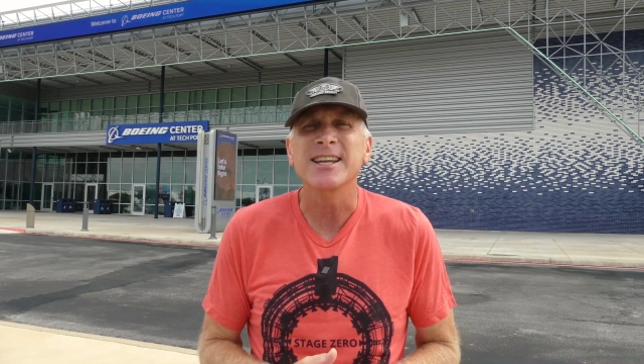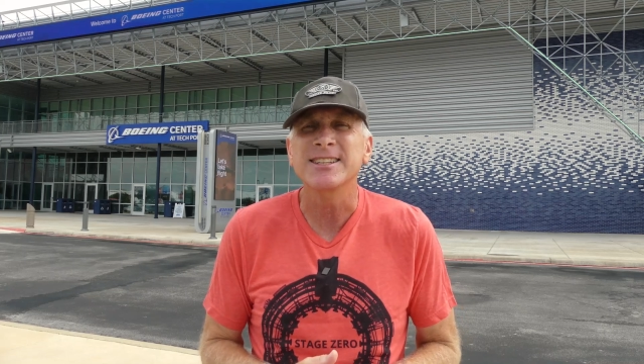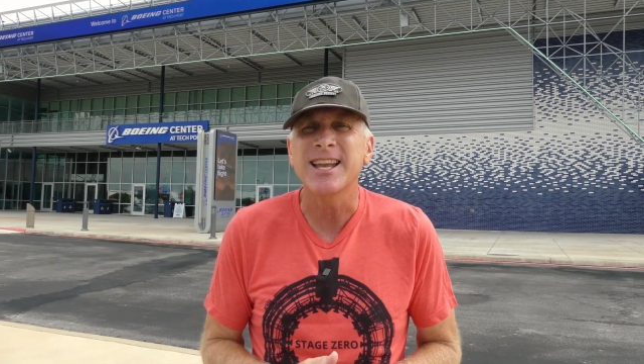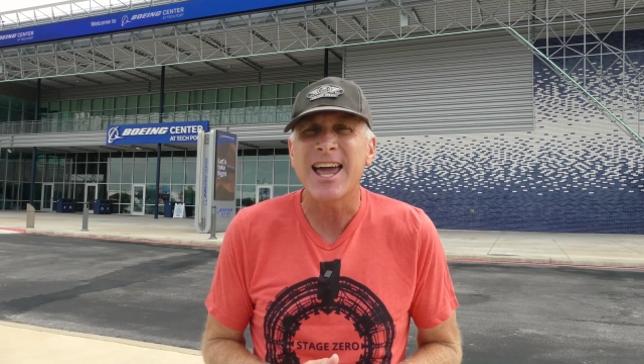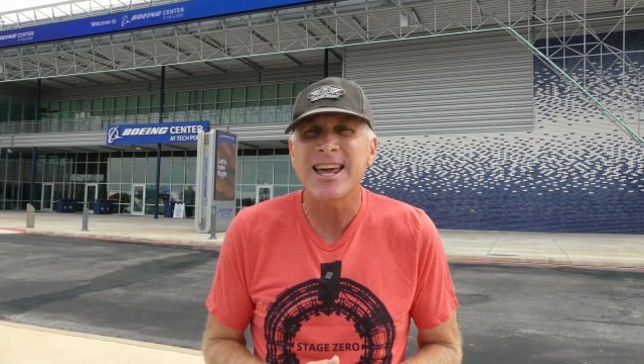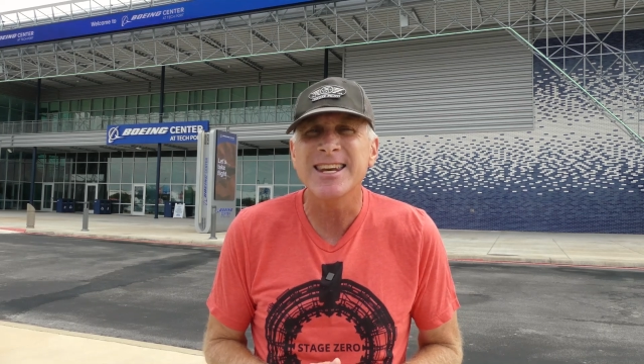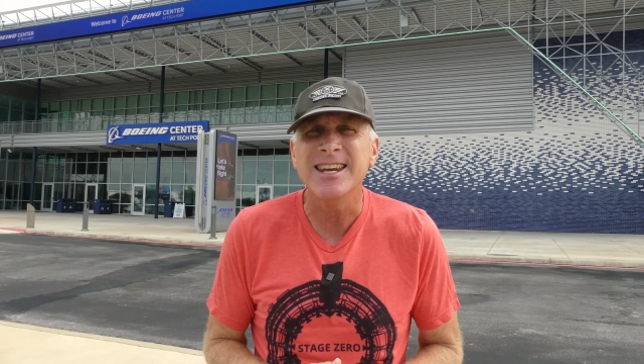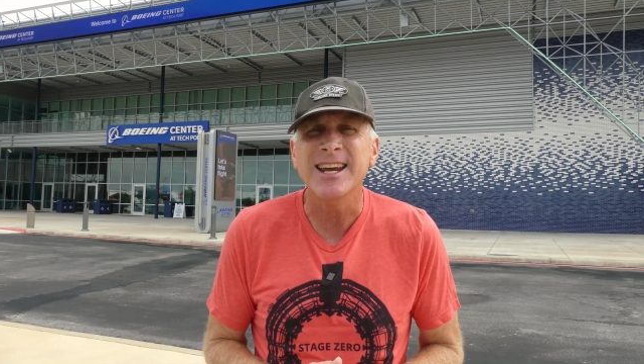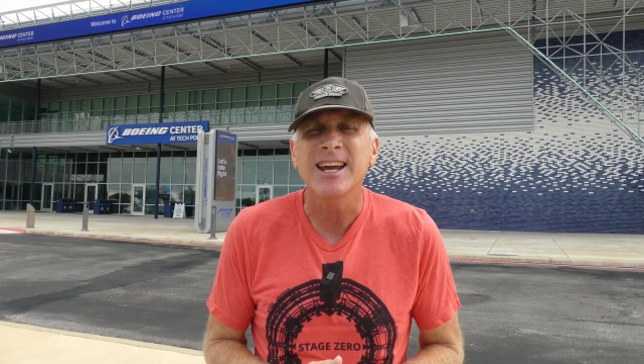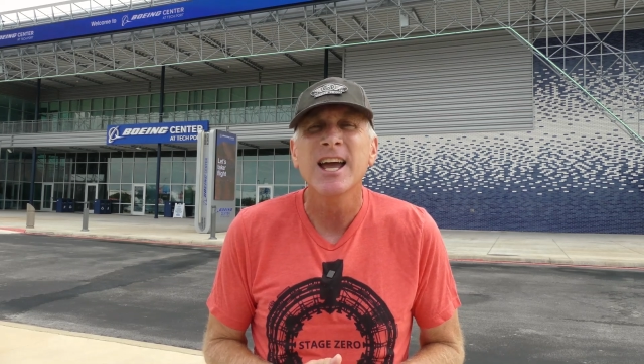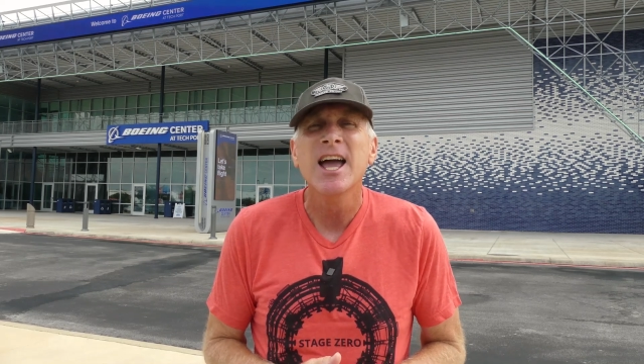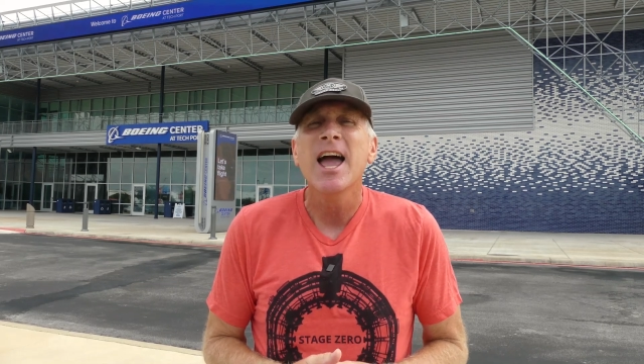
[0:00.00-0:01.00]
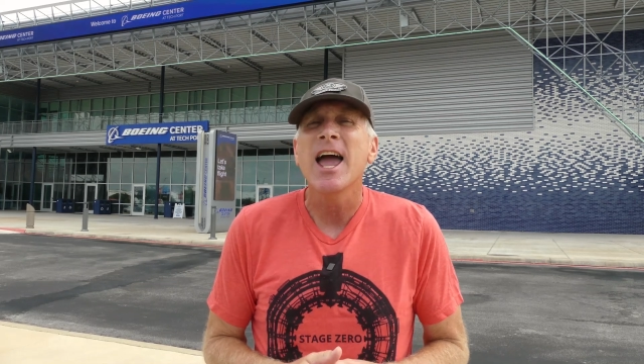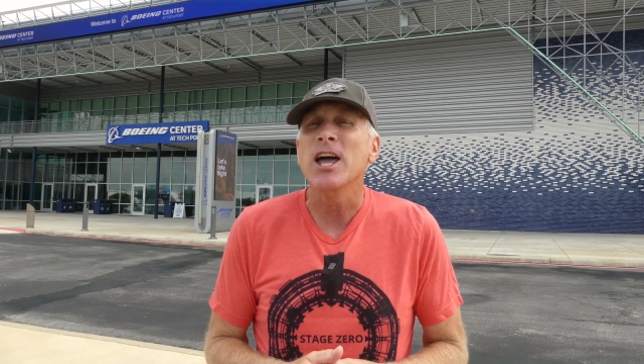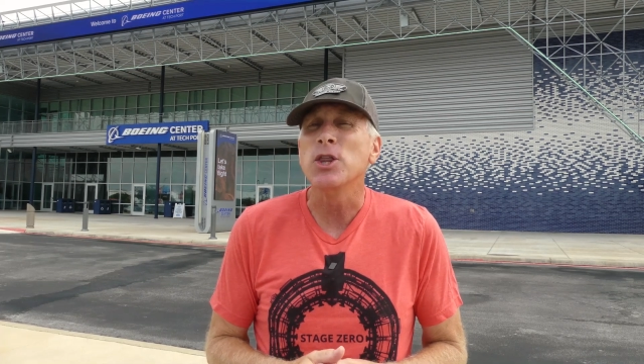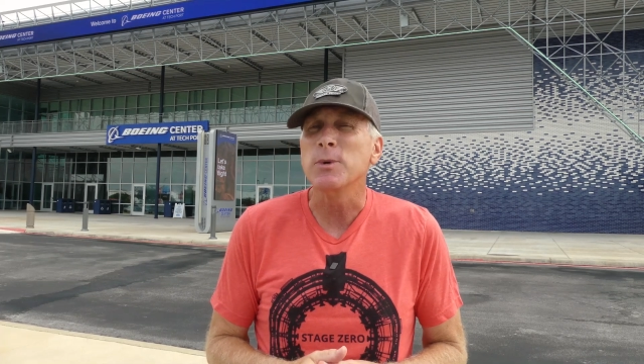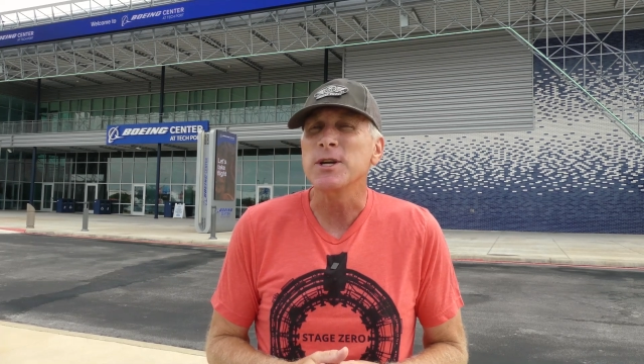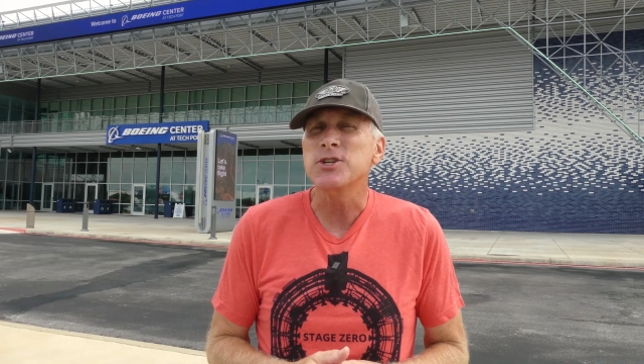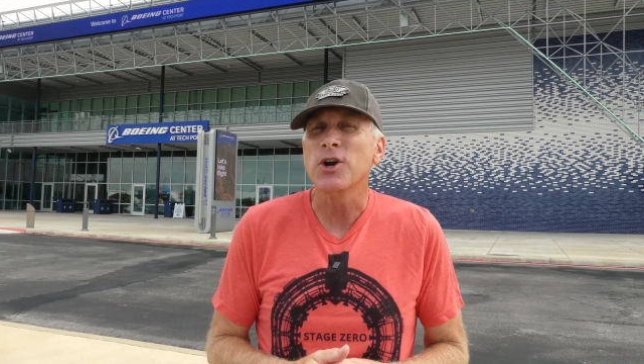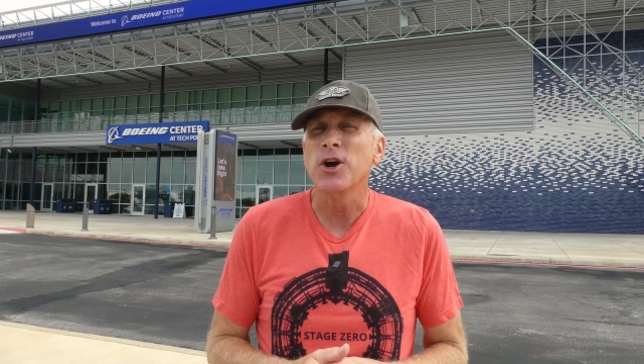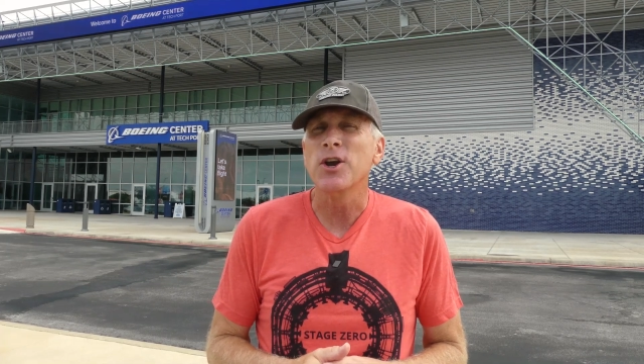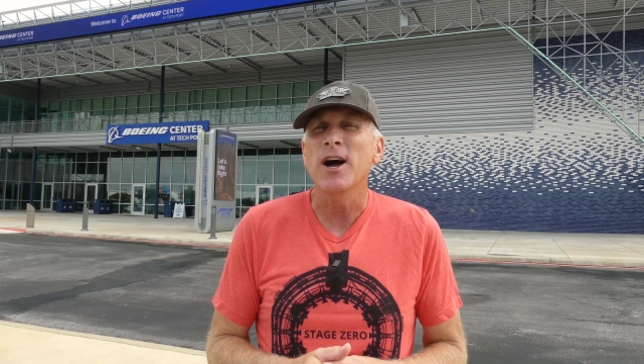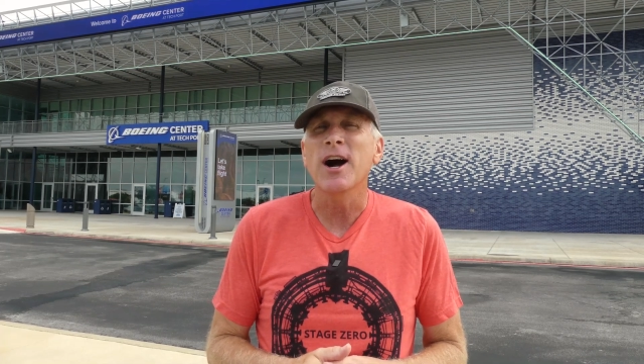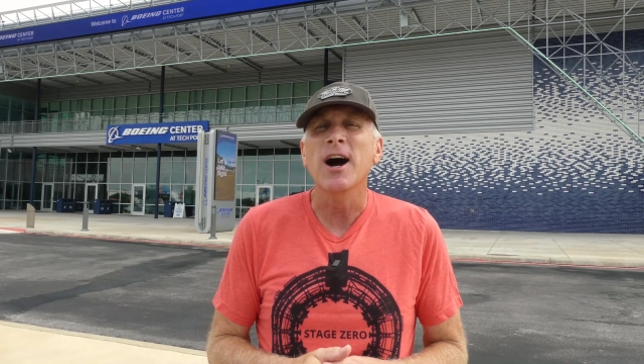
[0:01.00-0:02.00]
landing and the
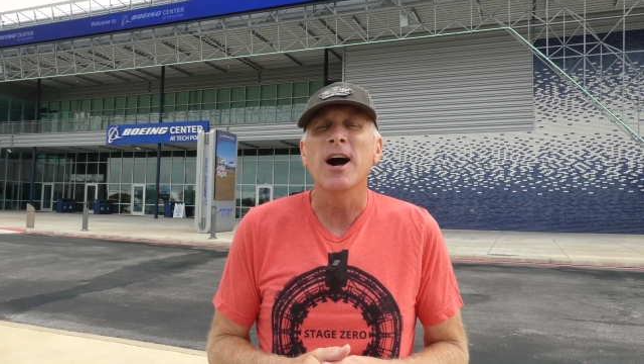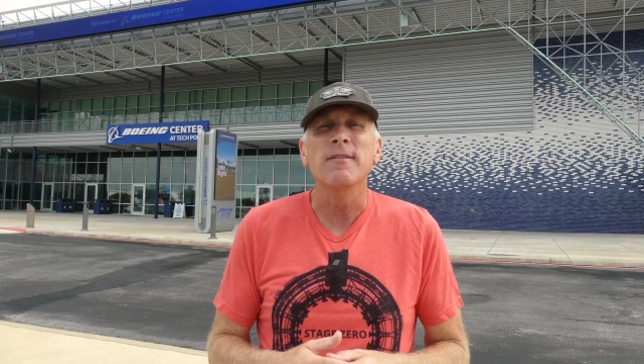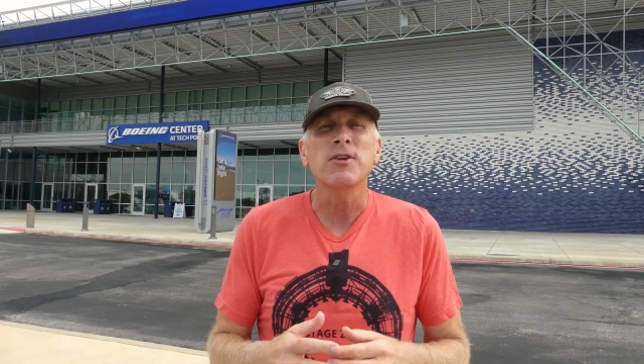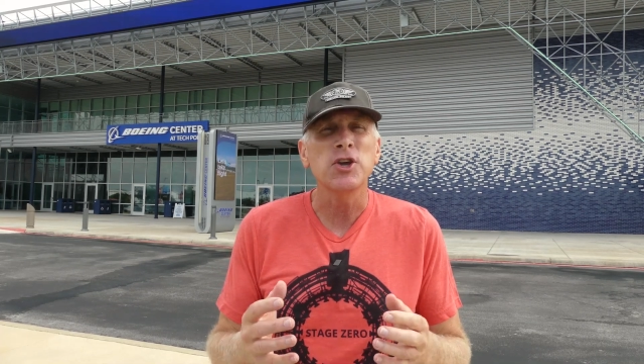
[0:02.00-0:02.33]
return of